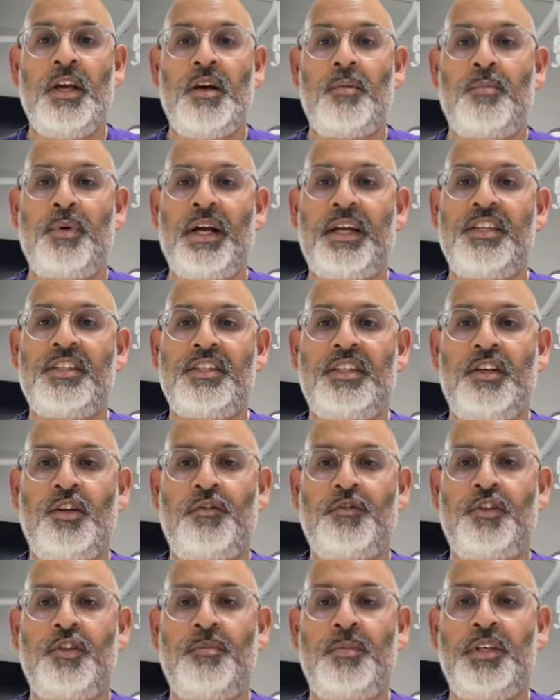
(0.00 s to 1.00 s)
Brackets can
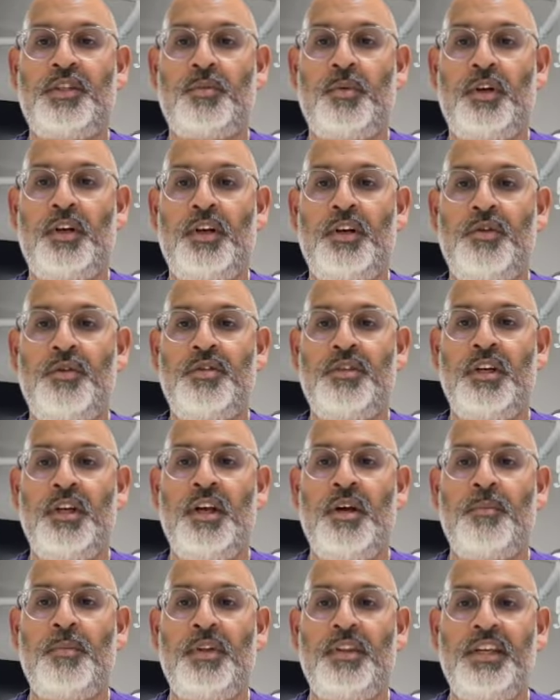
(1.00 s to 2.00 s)
often be swallowed,
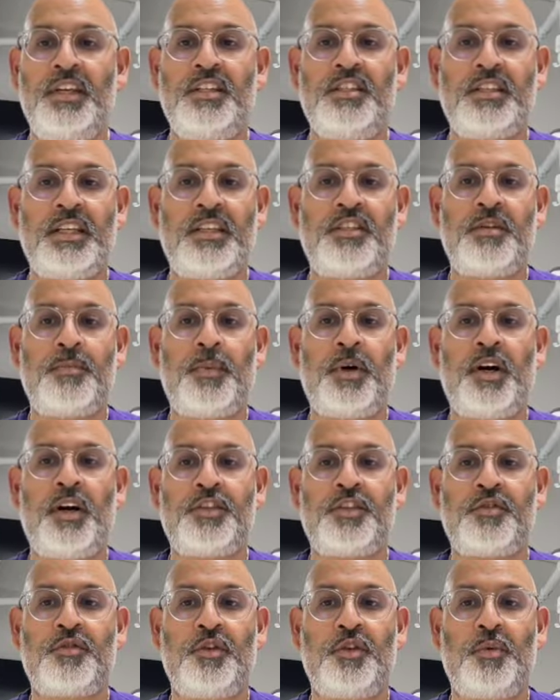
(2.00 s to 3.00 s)
but these tend to
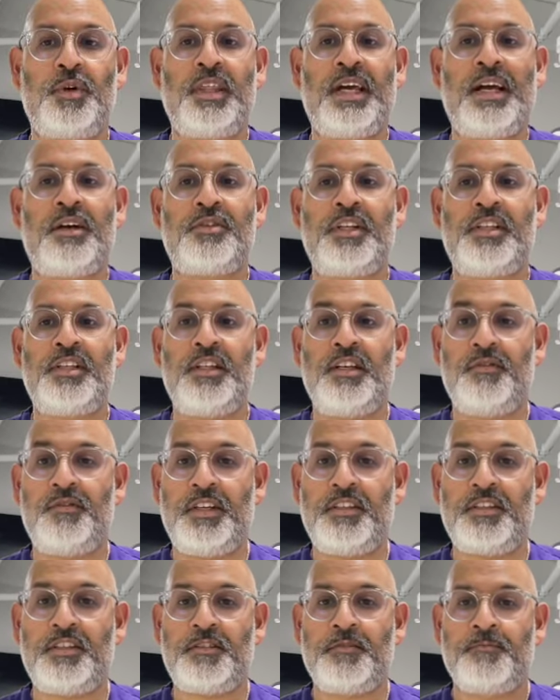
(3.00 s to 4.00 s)
pass through without any
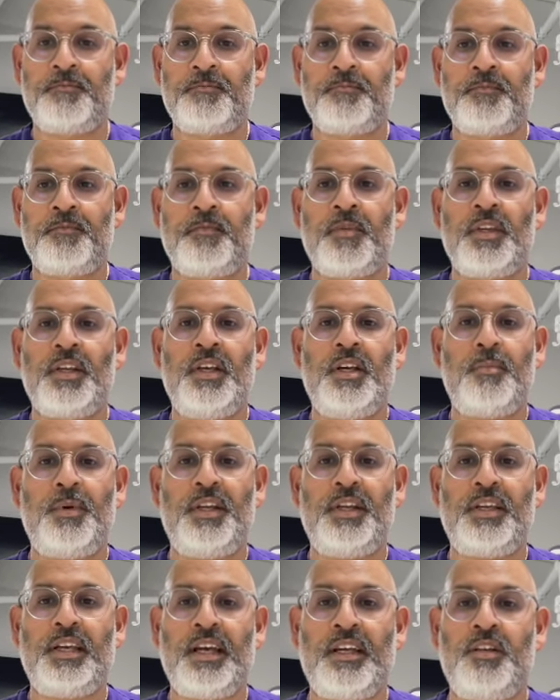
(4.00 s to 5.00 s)
event. But
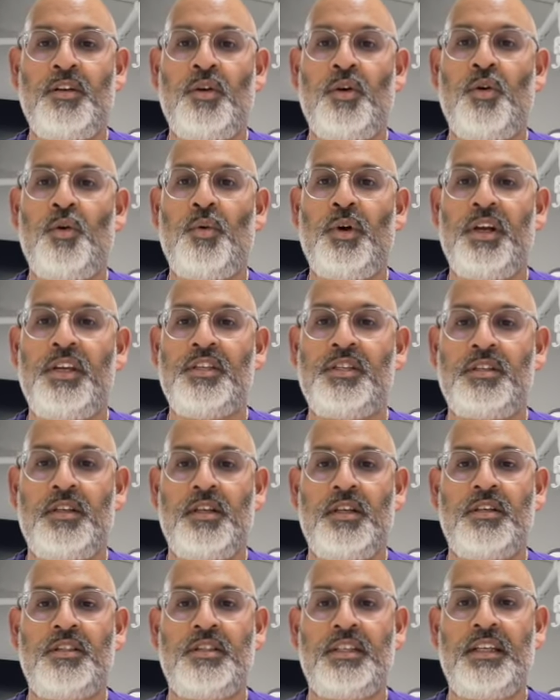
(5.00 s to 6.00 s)
again, always
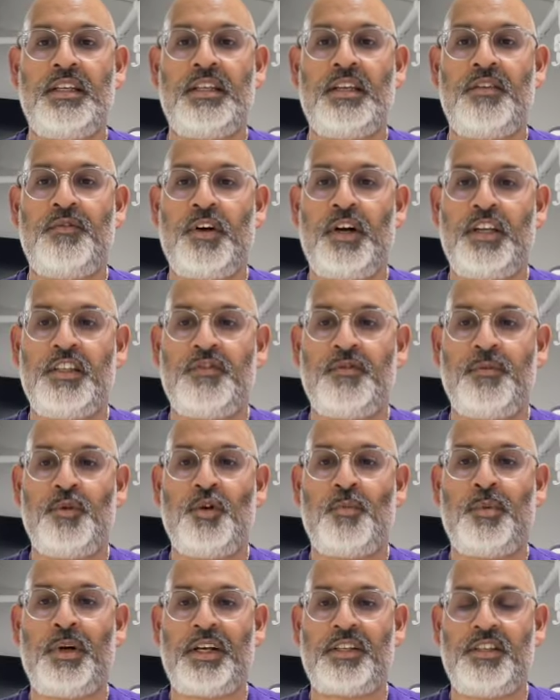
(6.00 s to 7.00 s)
seek advice from your
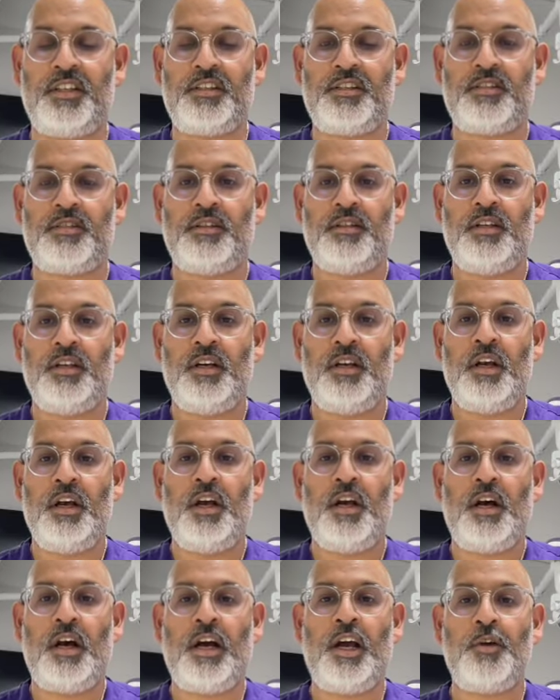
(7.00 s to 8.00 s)
practice.
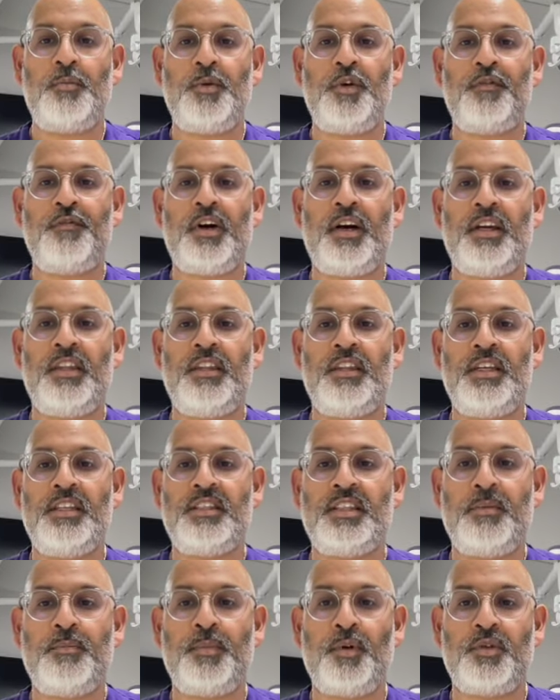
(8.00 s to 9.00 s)
I hope you find these
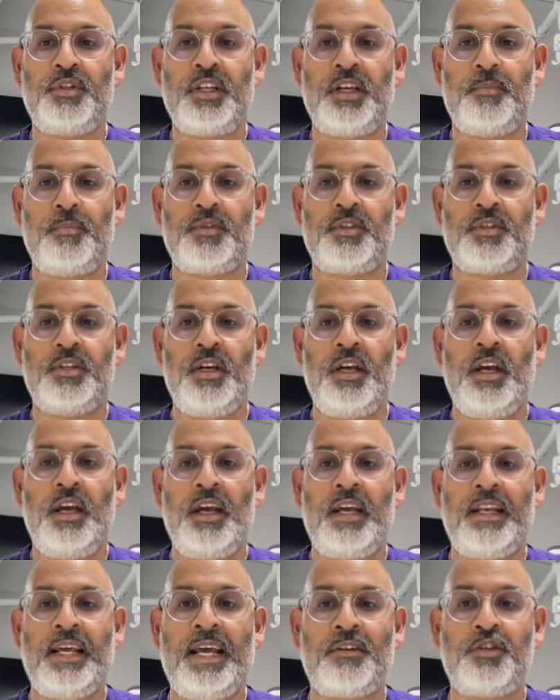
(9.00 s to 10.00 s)
simple tips
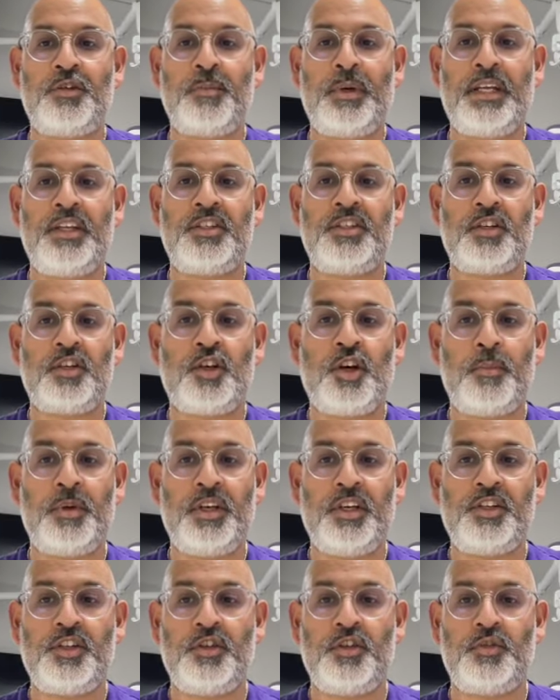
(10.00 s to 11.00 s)
in how to manage the common
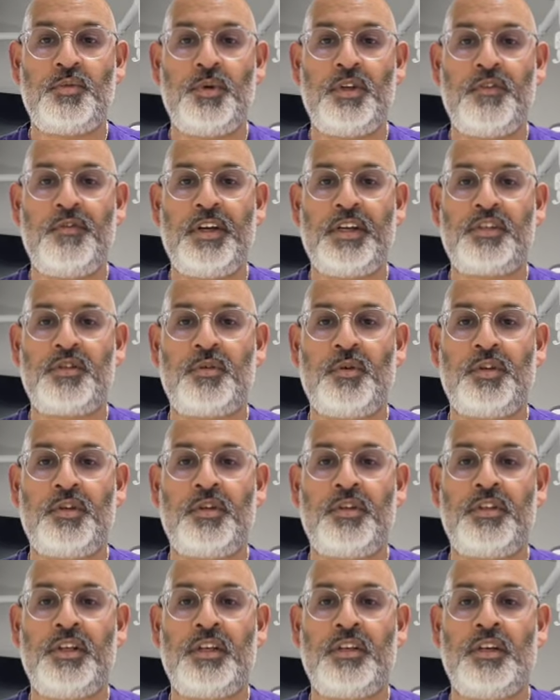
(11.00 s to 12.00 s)
issues with fixed
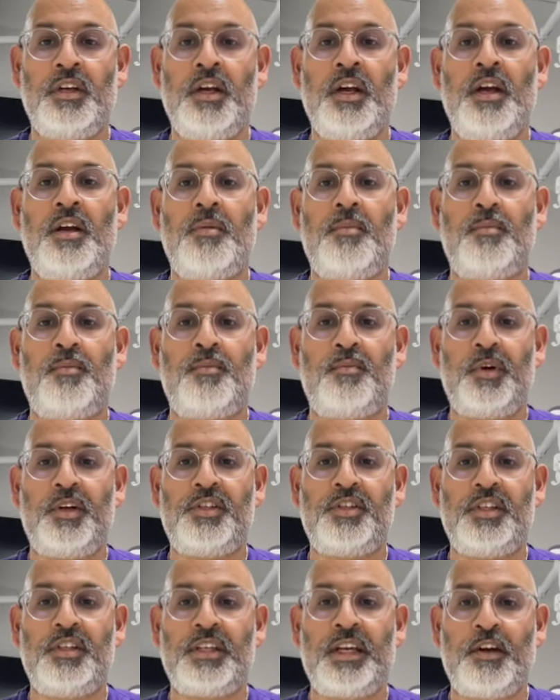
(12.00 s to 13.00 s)
orthodontic
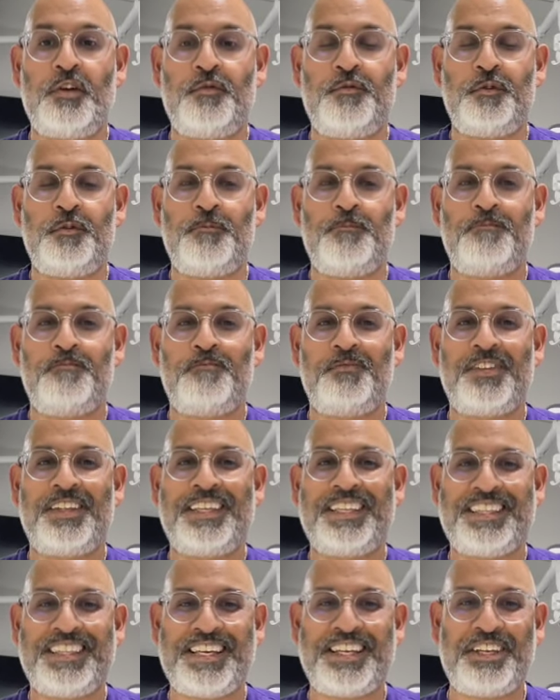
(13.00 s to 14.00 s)
braces helpful.
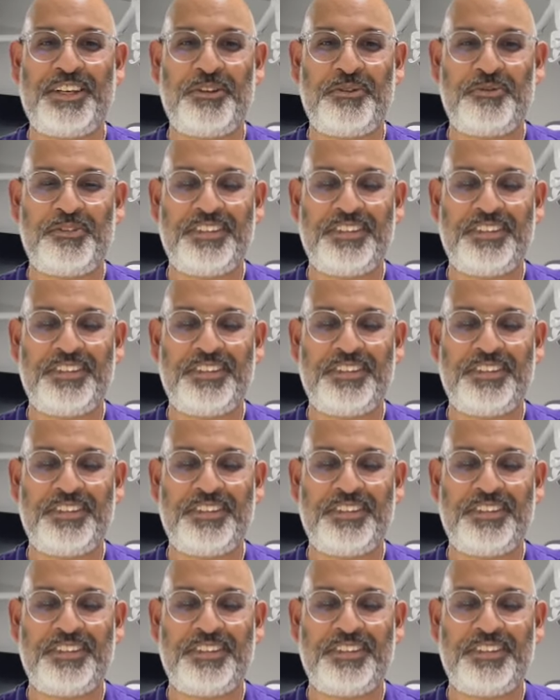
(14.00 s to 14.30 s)
Thank you.